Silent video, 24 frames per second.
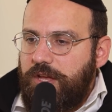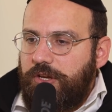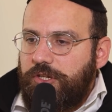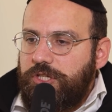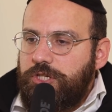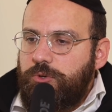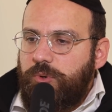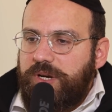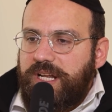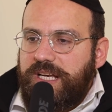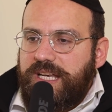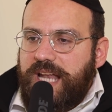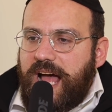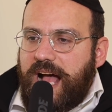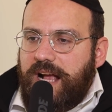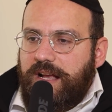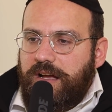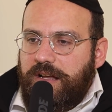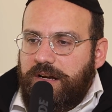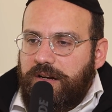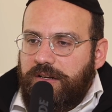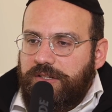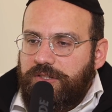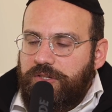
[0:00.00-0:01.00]
You want to knock
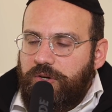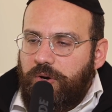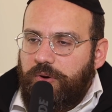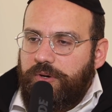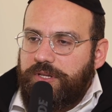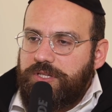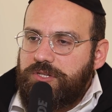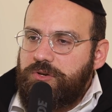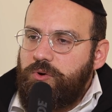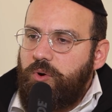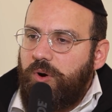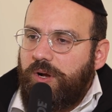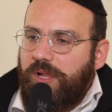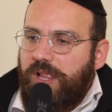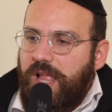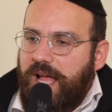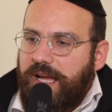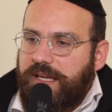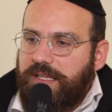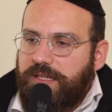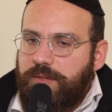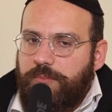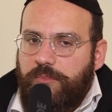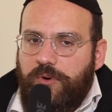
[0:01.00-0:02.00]
on our door at 2
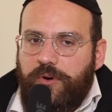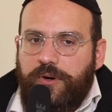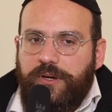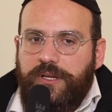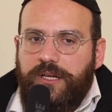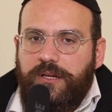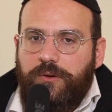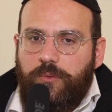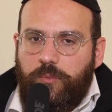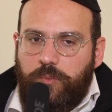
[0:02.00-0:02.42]
o'clock in the morning?